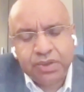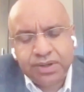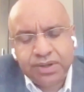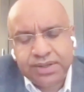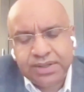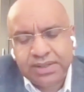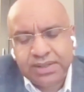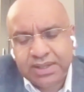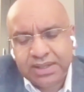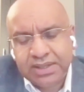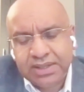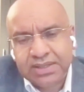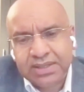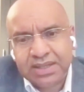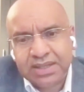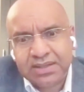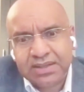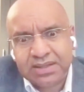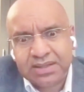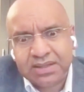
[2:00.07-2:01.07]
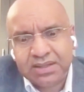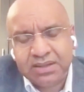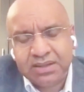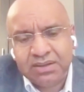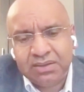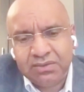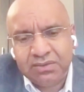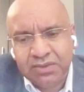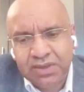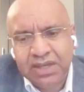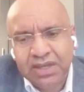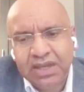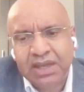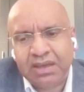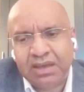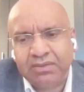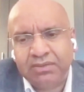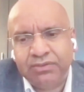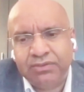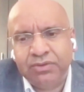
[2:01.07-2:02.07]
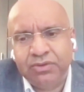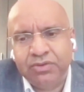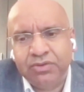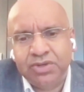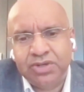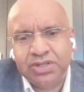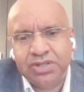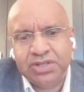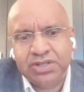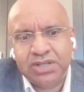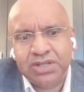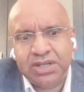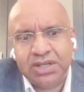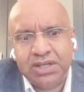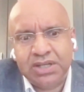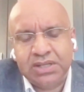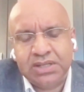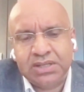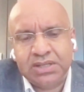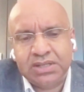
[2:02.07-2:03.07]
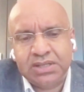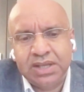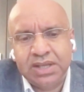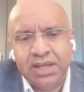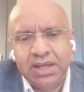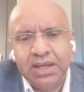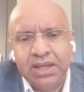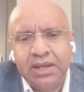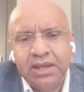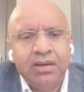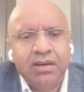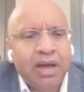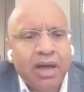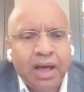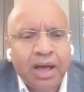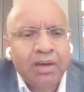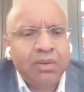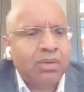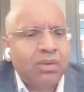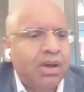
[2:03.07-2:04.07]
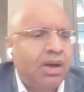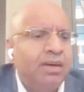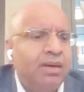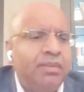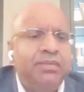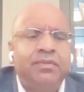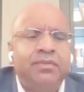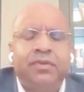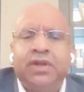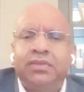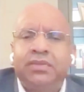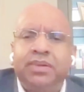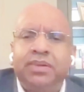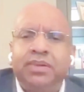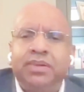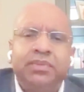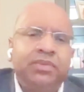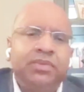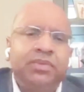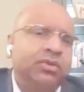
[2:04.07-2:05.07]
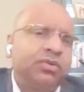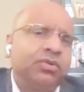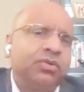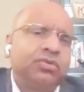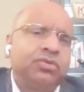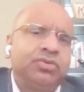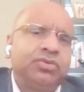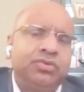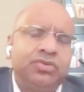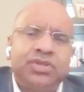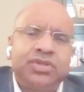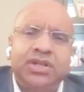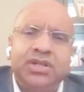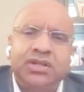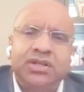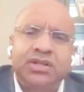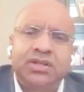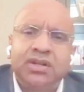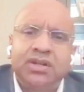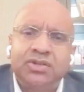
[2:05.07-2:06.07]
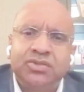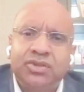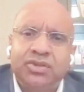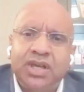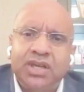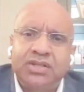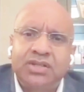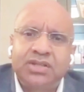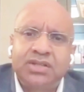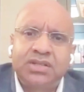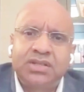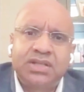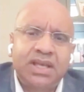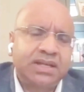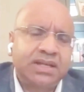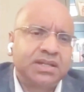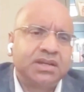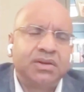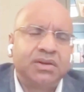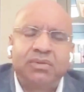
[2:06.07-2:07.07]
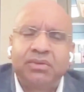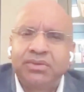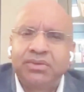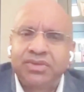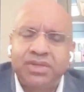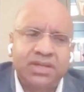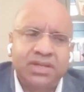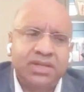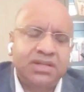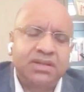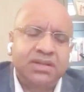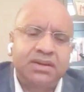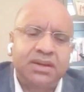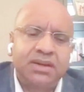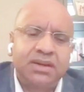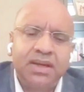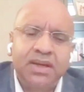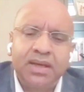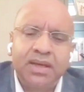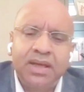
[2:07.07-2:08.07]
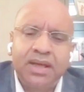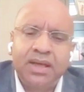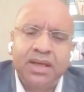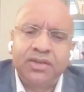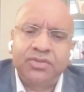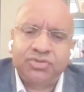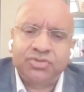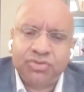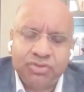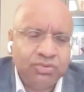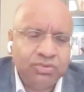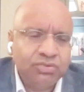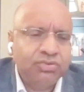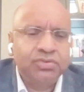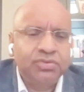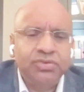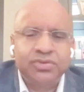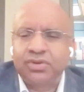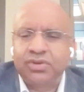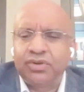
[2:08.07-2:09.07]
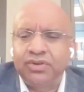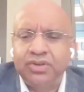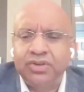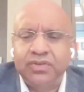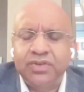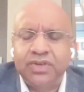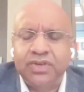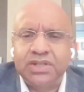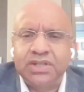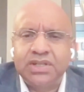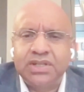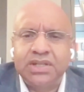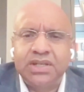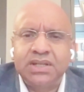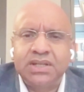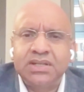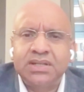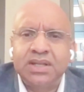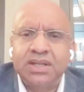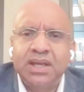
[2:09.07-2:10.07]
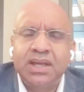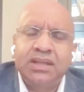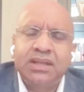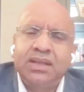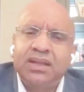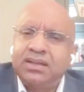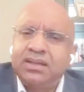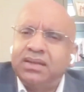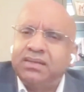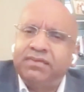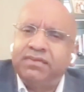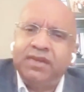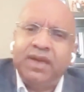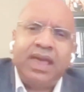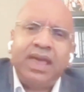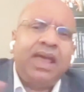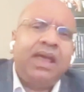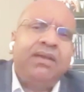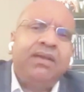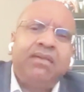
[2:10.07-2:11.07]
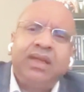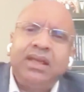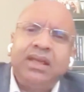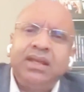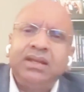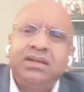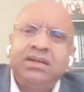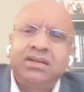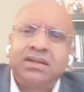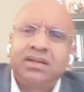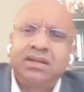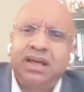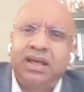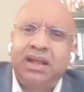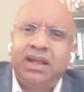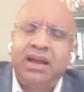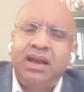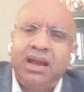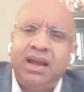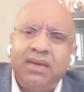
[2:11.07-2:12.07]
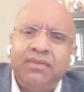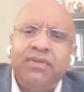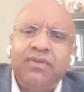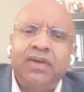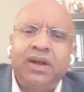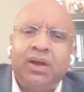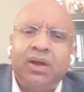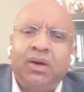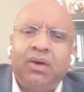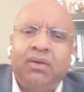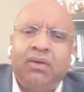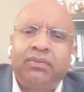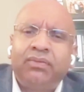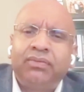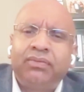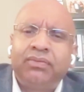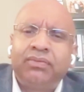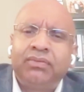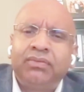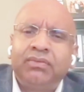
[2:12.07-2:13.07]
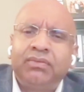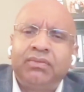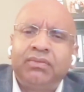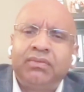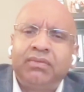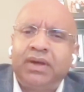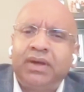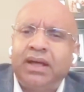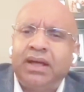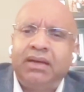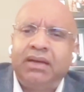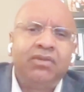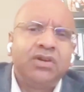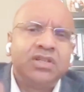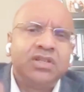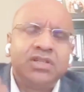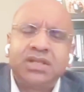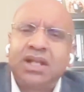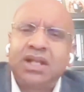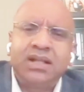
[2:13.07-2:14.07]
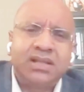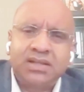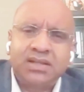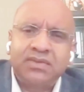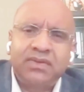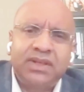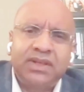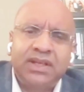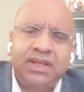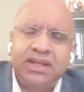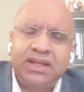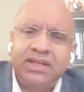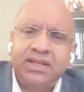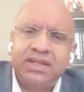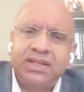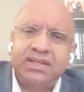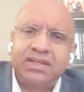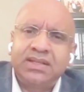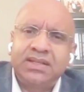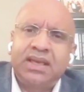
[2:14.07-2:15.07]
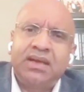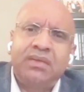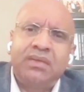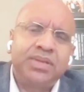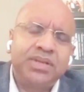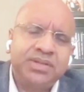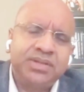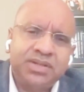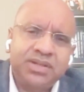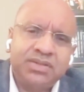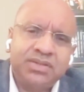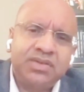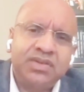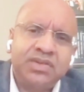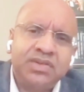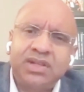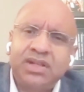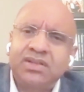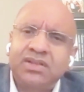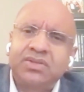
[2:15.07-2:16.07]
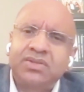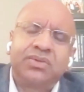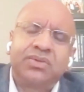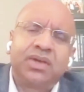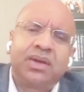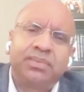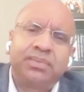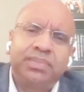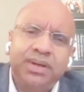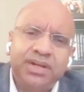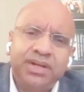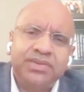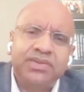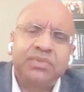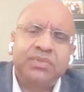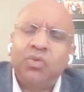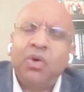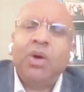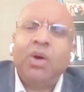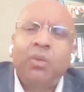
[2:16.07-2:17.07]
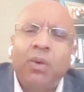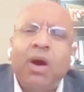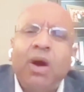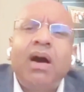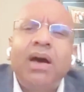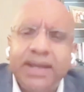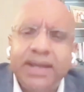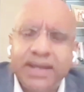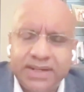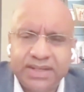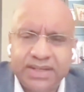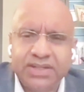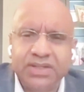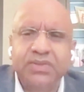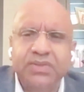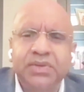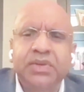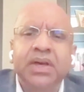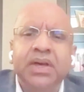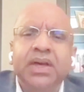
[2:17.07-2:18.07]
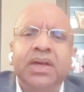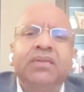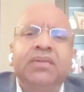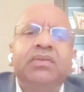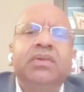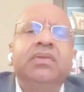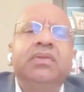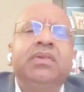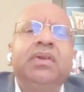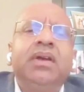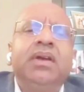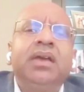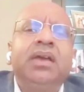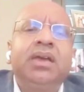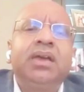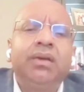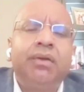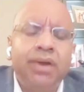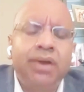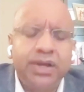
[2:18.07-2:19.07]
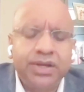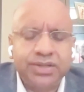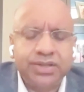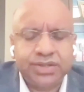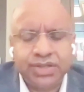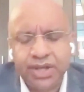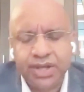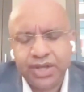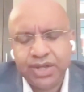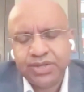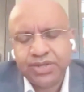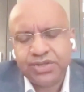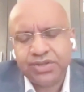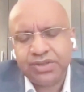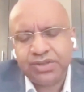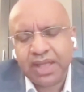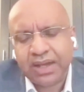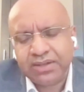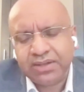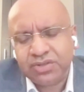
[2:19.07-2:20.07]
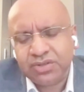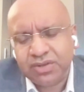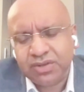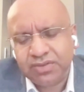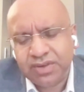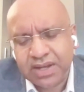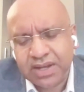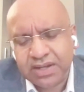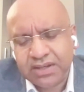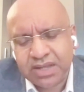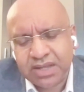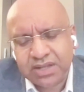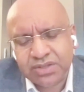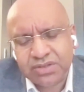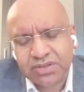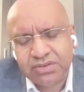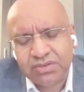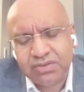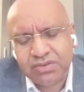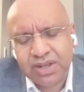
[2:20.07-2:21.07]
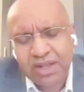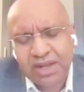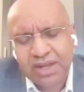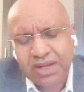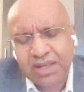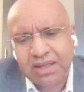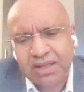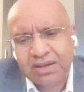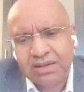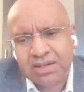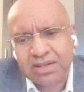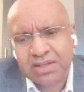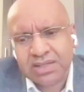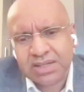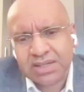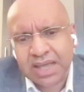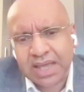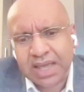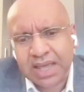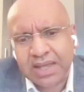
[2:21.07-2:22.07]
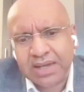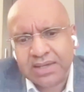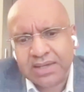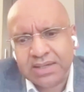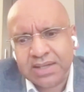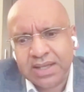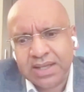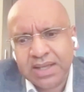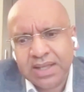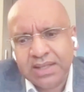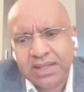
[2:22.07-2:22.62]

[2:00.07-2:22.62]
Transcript: one of the things that we have focused is, how come when people go through certain education sector or certain schools or universities, there is a varied level of results, whether it is their business results or their person, why it is. So we're very curious. So that sort of lend us to really understand